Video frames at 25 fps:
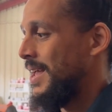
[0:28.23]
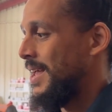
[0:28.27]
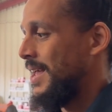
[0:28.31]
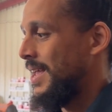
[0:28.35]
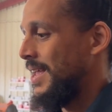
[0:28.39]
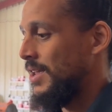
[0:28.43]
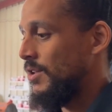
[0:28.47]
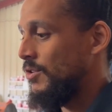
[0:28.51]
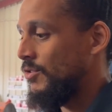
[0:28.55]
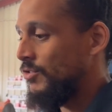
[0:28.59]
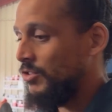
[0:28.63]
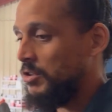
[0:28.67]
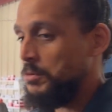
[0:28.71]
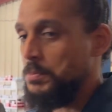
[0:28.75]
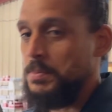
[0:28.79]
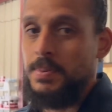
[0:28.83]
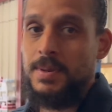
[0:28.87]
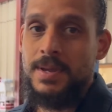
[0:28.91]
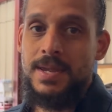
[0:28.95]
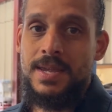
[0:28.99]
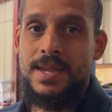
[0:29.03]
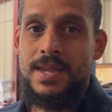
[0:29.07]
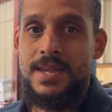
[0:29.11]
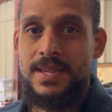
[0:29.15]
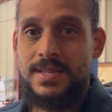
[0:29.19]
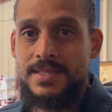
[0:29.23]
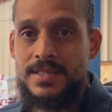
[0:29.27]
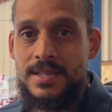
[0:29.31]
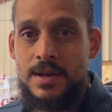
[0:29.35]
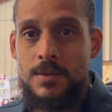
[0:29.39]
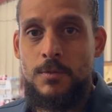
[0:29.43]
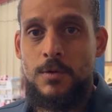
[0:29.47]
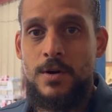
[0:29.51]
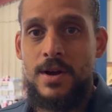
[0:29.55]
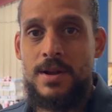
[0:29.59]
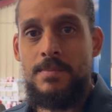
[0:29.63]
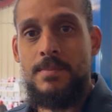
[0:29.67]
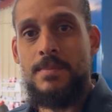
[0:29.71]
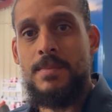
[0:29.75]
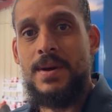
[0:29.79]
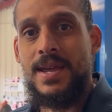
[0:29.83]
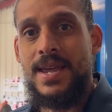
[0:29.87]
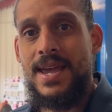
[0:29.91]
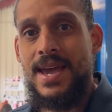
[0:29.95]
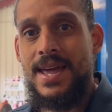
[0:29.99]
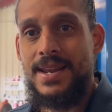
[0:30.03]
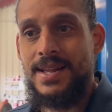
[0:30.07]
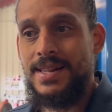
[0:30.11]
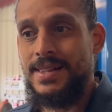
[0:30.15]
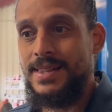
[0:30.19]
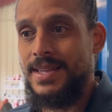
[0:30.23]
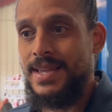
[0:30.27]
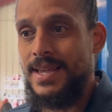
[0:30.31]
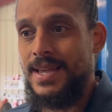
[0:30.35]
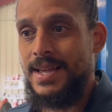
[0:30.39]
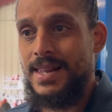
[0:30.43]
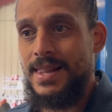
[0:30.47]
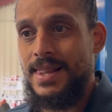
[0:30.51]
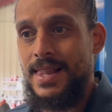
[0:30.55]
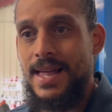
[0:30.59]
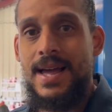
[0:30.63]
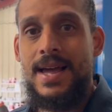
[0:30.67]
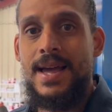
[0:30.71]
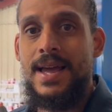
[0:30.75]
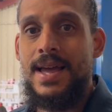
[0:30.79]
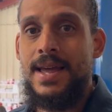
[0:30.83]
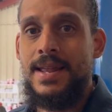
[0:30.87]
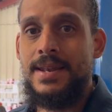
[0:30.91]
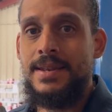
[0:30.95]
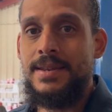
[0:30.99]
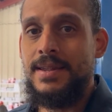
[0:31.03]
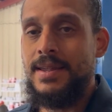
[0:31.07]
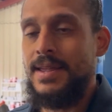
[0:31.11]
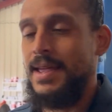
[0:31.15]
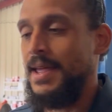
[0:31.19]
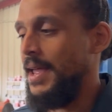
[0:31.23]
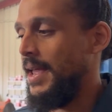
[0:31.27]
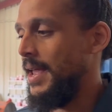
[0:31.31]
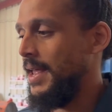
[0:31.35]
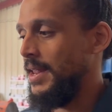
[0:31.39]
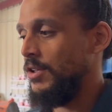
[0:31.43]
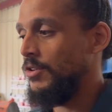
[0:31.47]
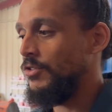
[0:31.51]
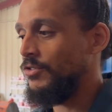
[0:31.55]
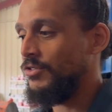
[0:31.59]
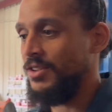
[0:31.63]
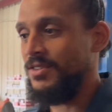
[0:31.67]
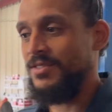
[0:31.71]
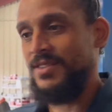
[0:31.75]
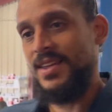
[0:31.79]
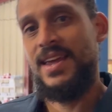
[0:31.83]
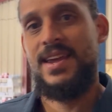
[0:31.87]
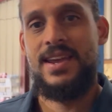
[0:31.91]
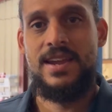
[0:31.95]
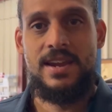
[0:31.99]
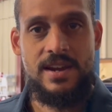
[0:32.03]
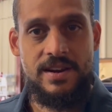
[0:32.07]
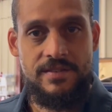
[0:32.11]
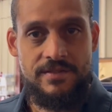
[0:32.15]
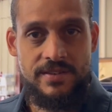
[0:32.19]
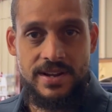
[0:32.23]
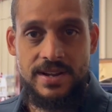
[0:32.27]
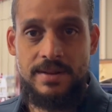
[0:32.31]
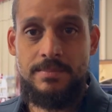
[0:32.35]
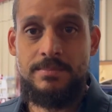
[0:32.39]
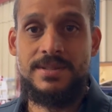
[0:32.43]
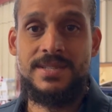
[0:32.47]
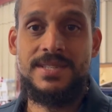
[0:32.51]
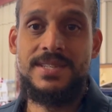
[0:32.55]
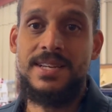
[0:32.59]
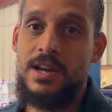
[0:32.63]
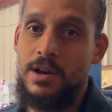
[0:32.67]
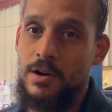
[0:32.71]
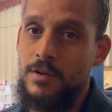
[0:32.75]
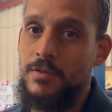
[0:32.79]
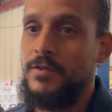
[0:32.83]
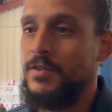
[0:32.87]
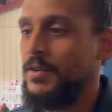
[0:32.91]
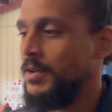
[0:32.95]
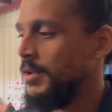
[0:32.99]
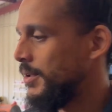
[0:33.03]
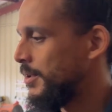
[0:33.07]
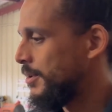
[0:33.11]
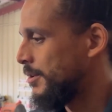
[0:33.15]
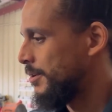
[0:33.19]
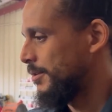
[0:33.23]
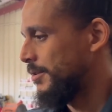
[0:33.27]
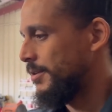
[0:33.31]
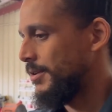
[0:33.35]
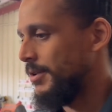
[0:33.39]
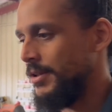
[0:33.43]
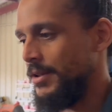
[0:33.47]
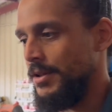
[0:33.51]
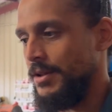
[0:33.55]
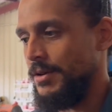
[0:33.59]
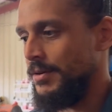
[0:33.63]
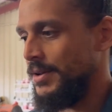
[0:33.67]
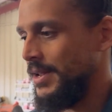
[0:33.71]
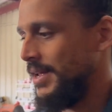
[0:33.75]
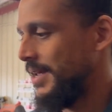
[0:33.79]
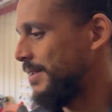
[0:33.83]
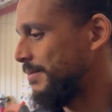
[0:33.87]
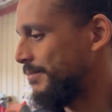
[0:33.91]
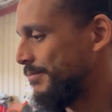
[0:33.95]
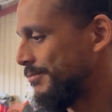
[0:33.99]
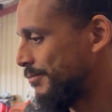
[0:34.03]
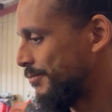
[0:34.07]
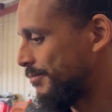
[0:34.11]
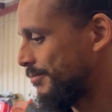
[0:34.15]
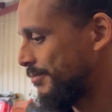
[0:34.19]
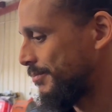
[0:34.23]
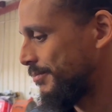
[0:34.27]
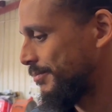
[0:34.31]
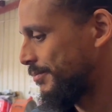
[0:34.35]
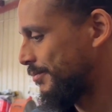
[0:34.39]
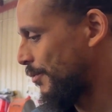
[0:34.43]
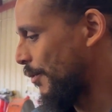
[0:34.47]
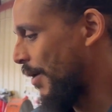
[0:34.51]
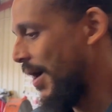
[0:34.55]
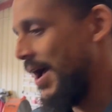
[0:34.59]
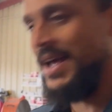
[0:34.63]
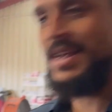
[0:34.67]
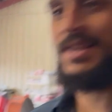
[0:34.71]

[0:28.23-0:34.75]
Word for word: He used to be somewhat mechanically inclined, and he used to take care of it himself. You know, that's why